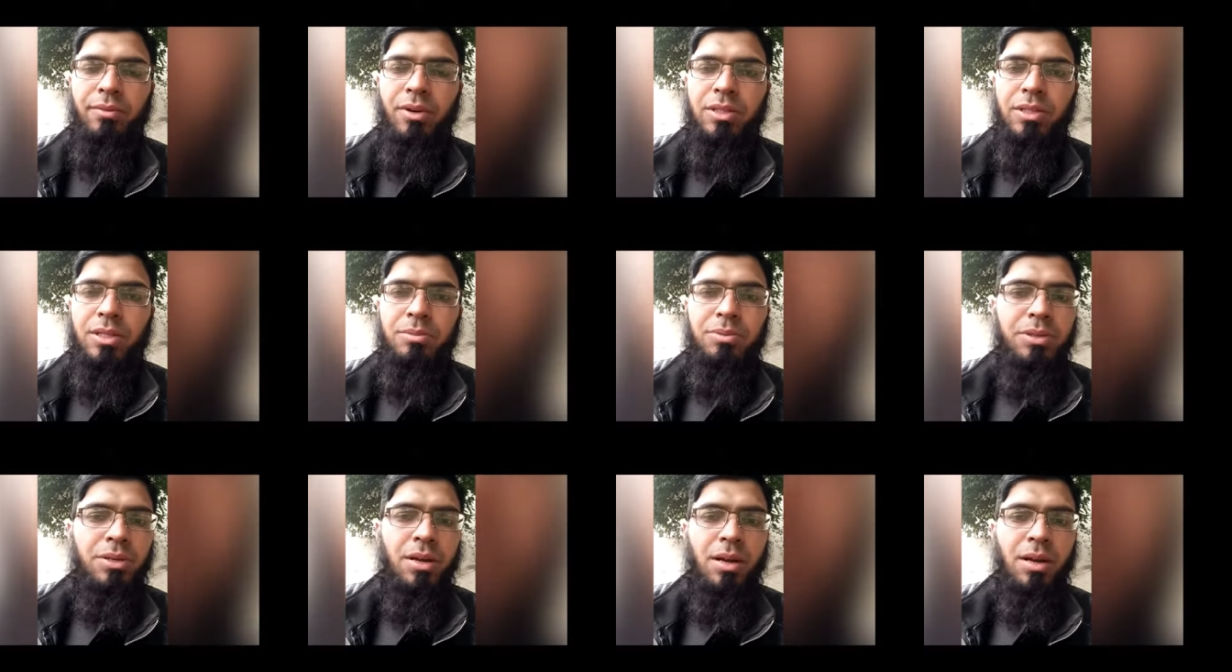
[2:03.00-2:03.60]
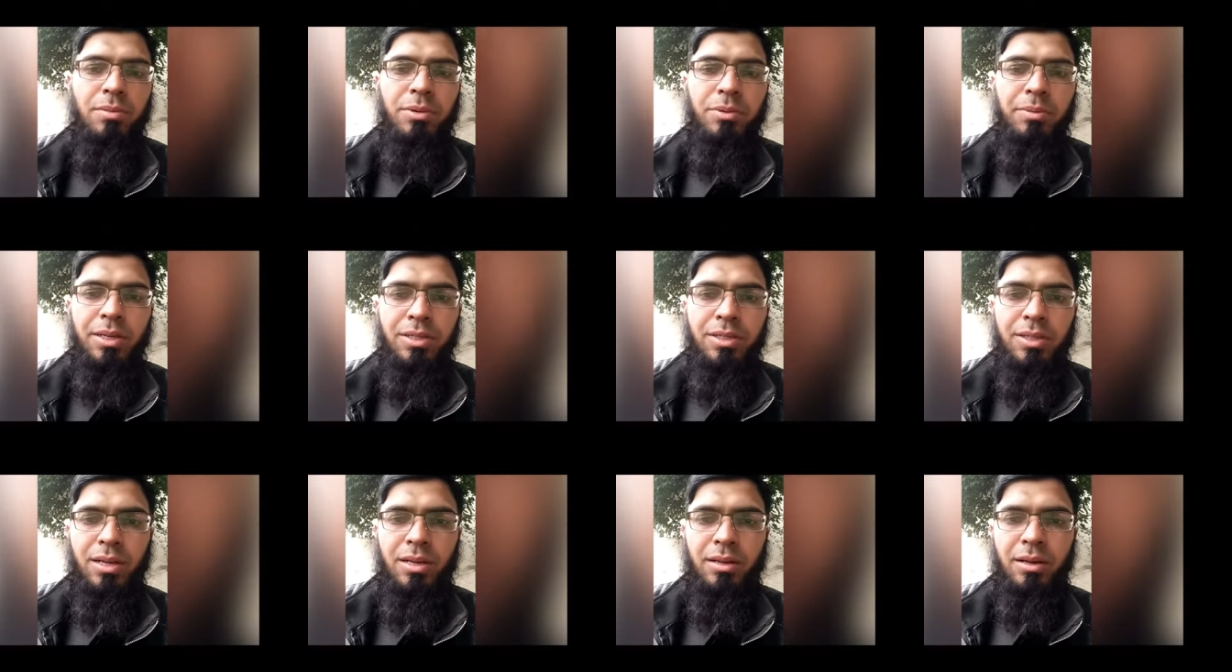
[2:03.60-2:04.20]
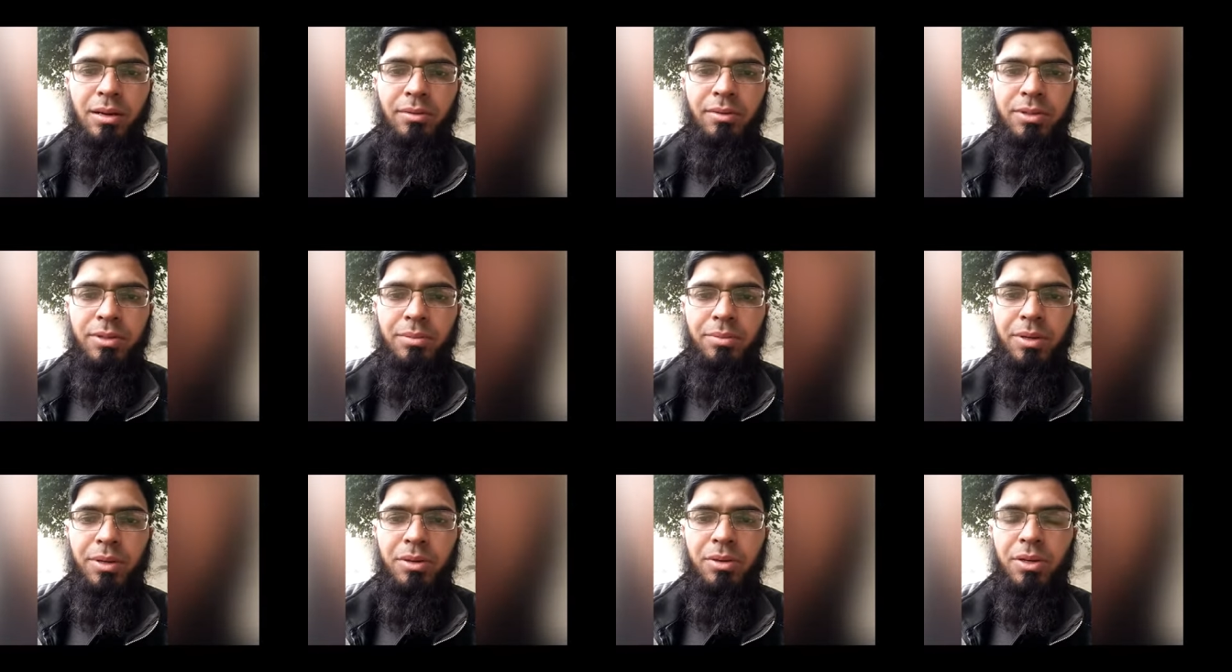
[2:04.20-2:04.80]
have not subscribed to my channel
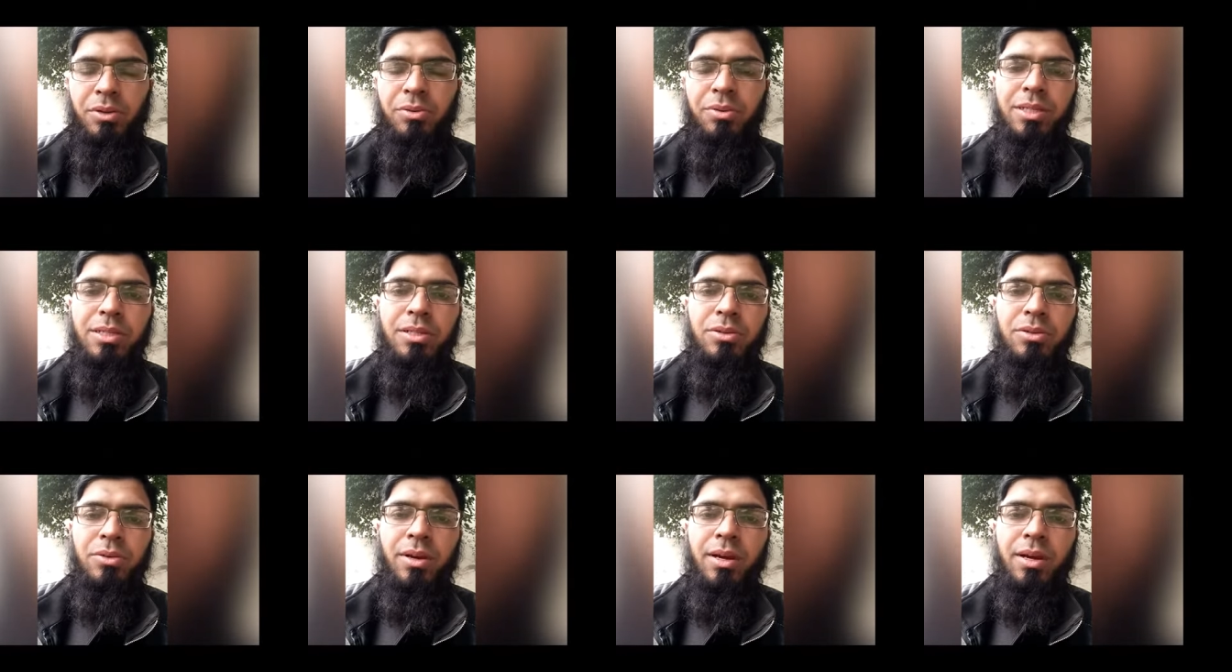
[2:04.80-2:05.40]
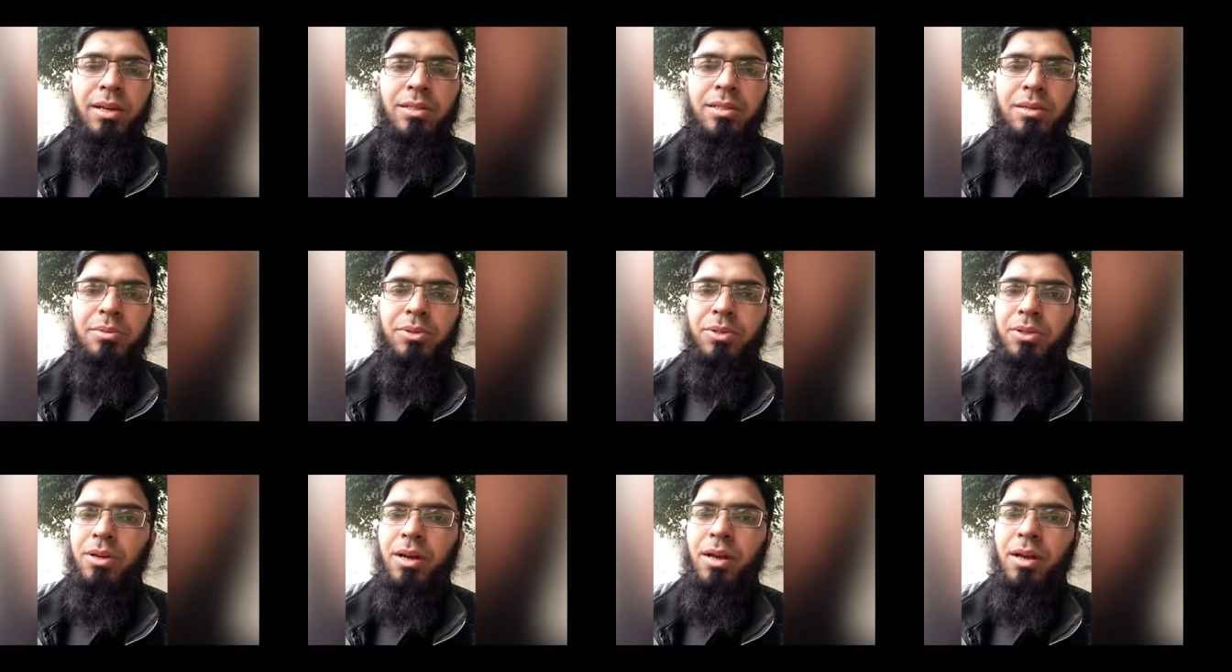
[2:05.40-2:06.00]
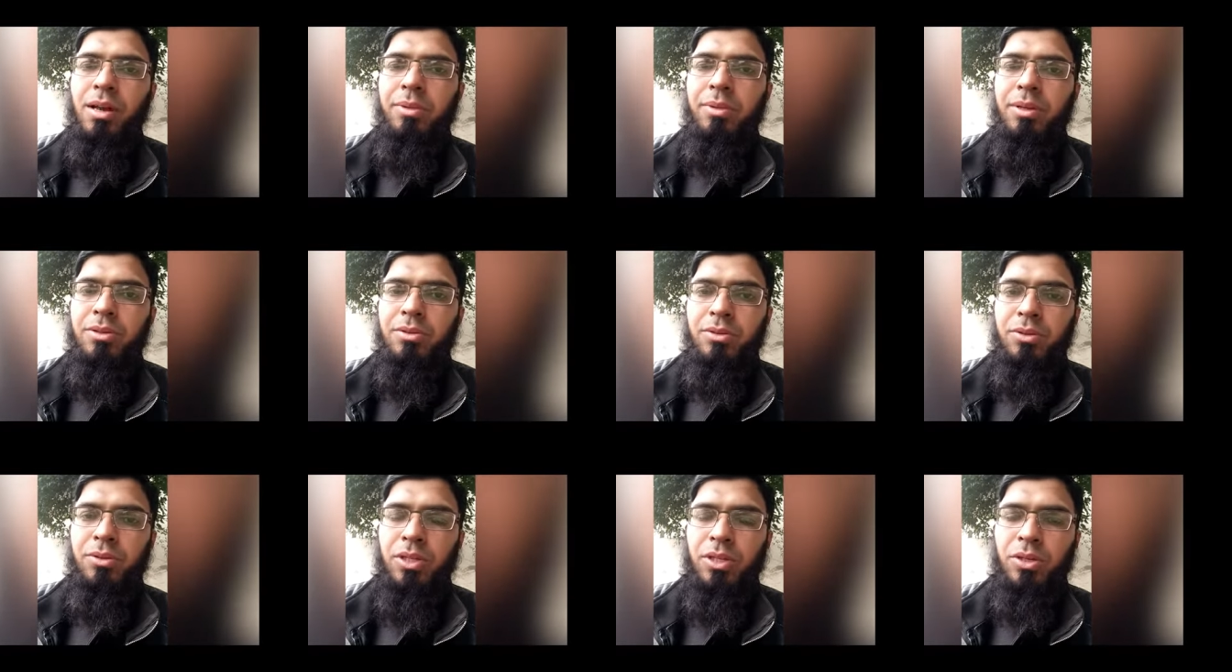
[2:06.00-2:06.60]
comment should be request to kindly subscribe
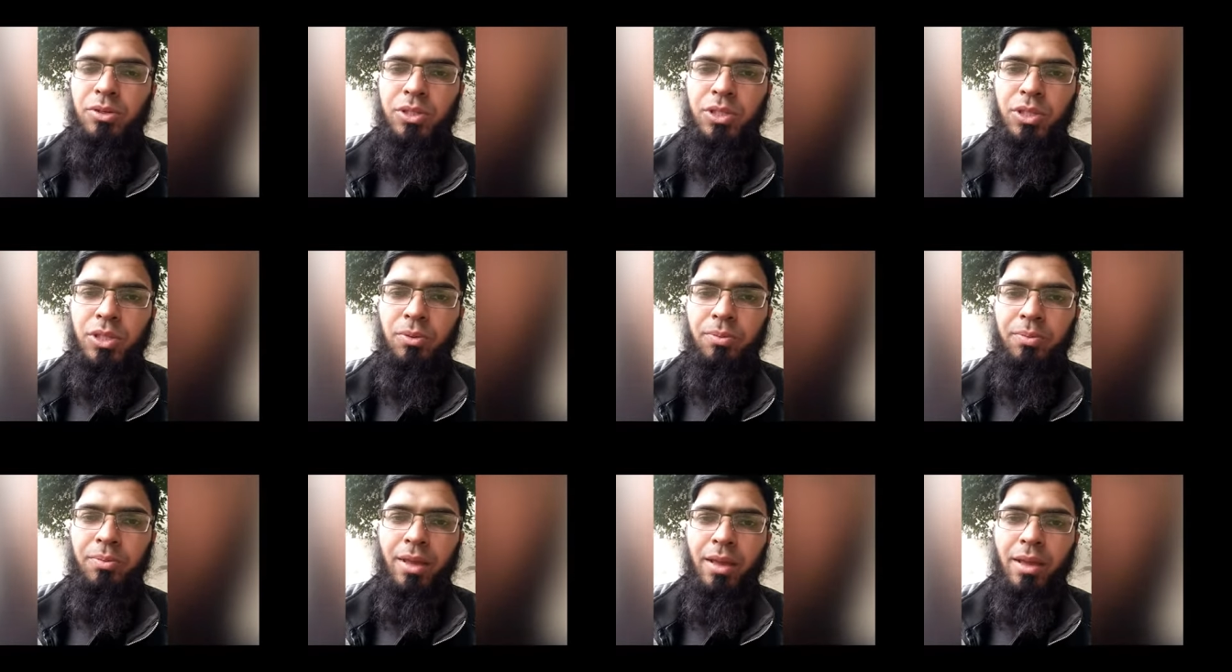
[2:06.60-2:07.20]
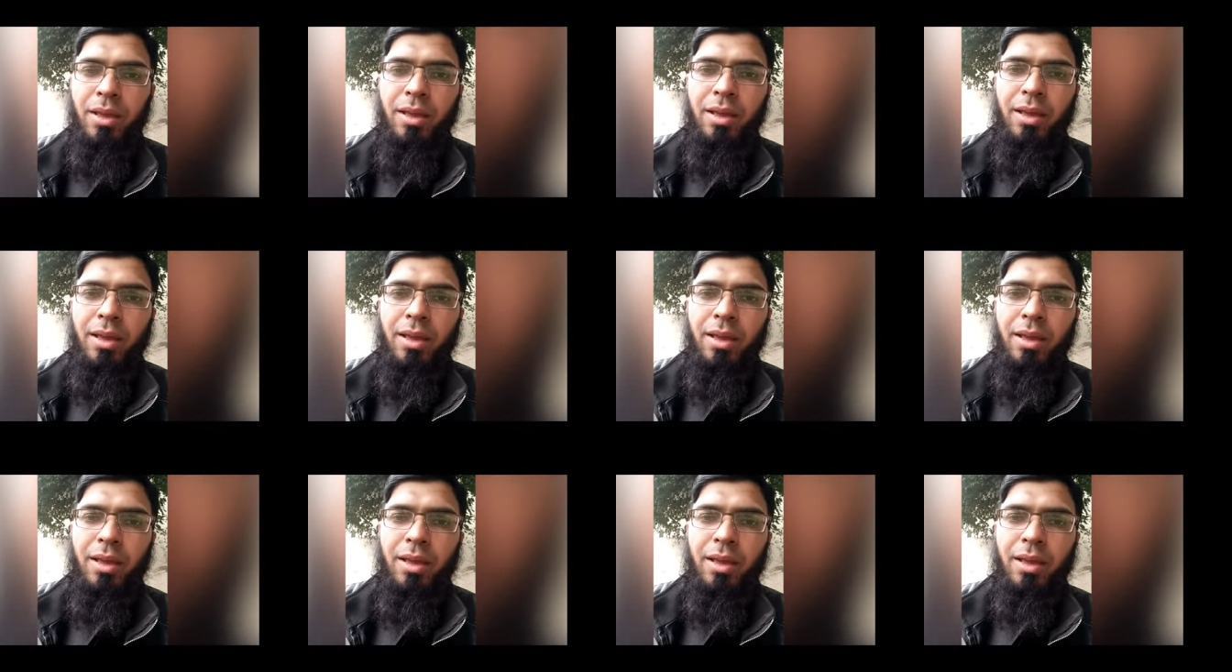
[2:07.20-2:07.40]
it on the YouTube